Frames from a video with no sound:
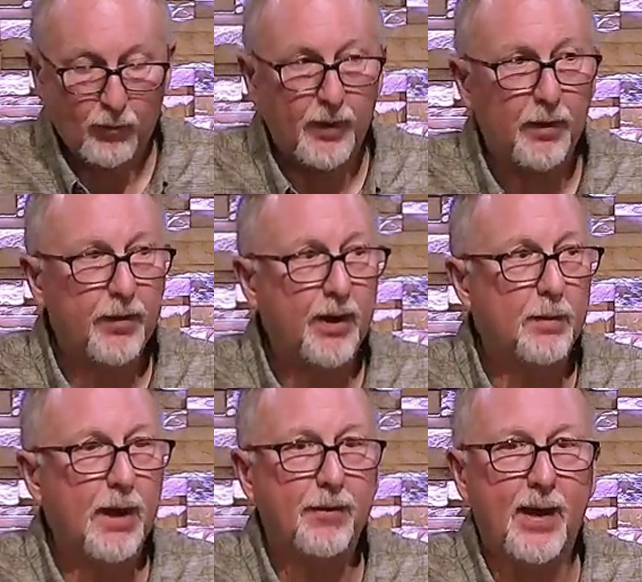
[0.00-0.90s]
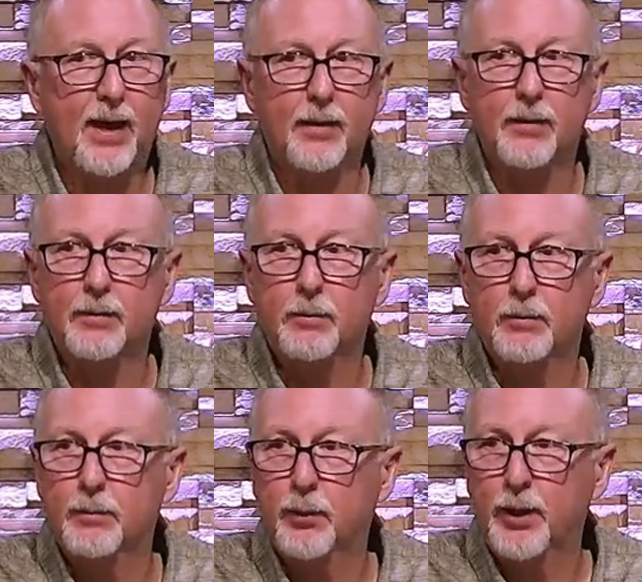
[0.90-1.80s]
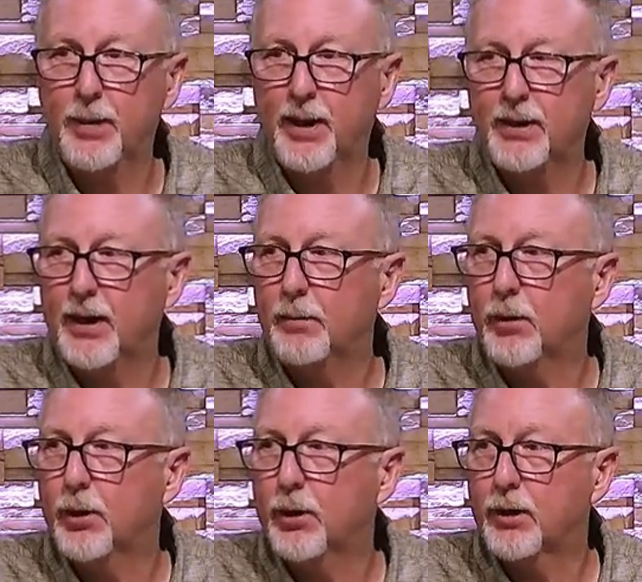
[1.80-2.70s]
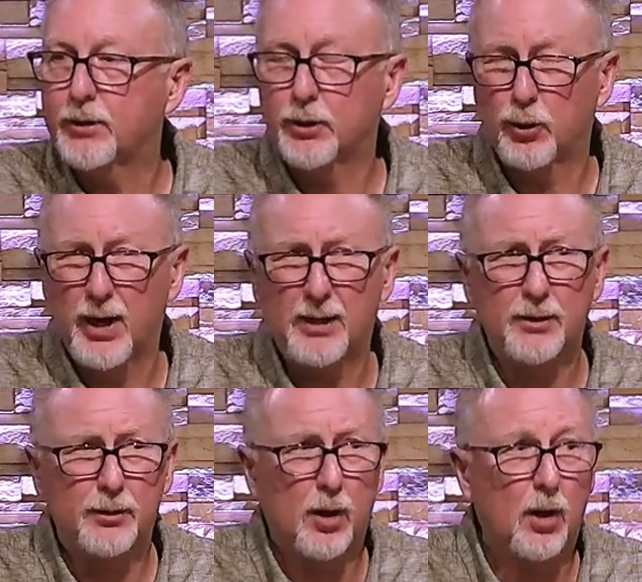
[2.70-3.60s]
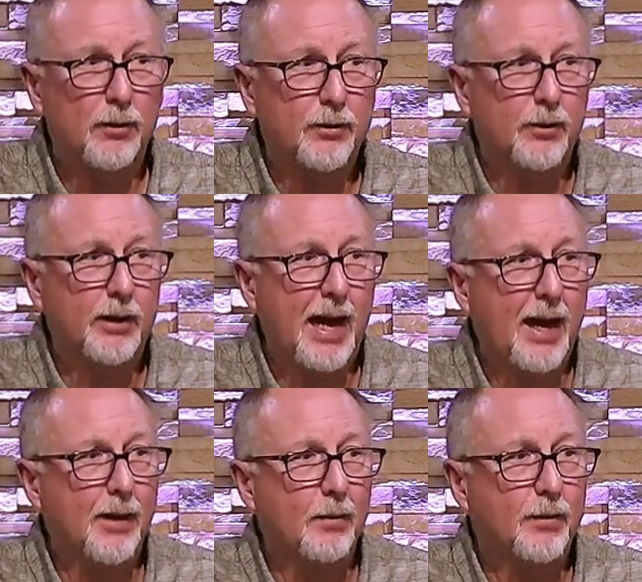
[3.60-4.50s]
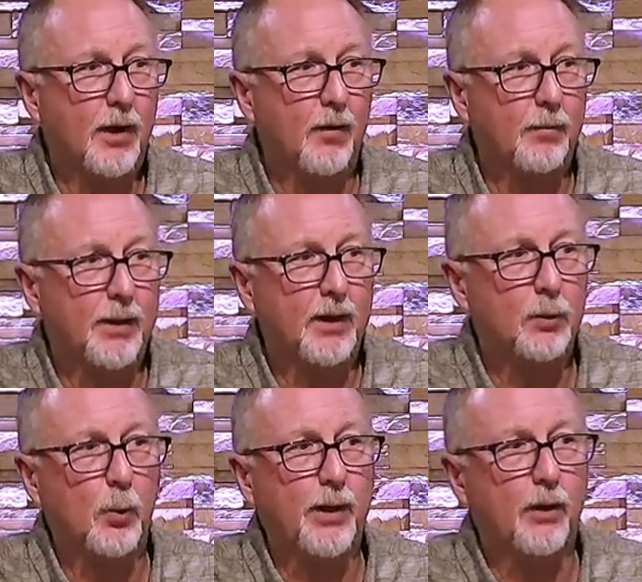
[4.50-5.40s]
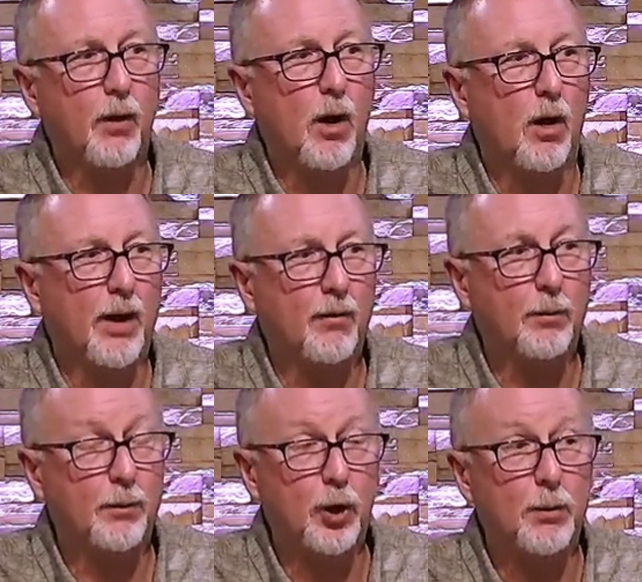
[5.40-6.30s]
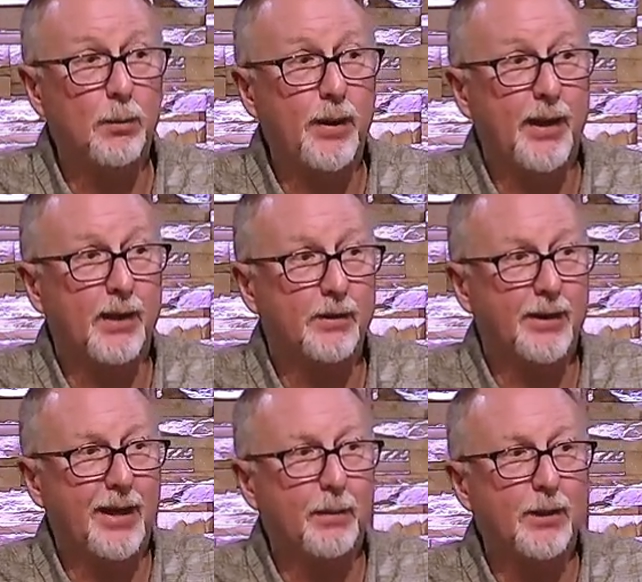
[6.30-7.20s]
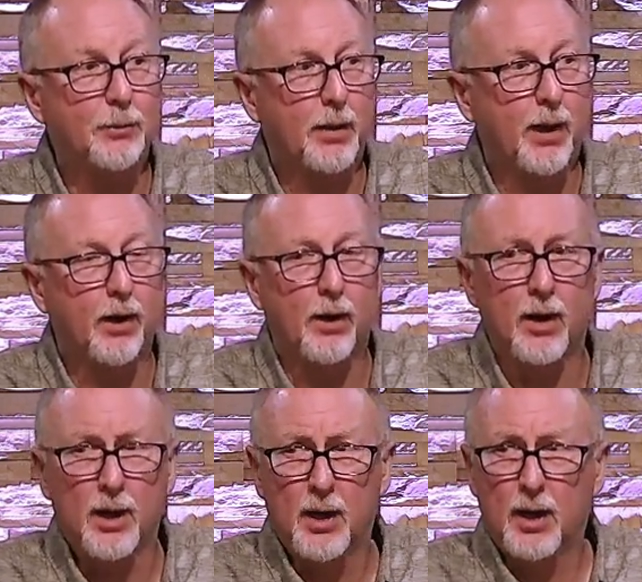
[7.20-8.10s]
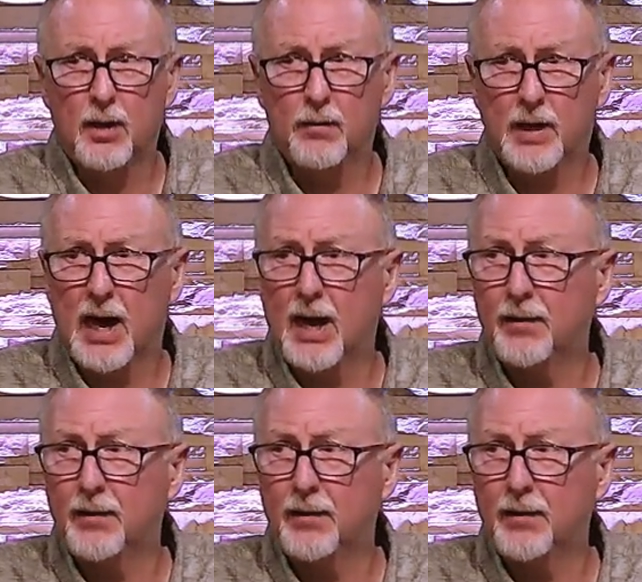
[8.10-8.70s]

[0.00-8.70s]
Think about that. Premeditated murder is a direct assault to God Himself because we are all, every human being is an image bearer of God.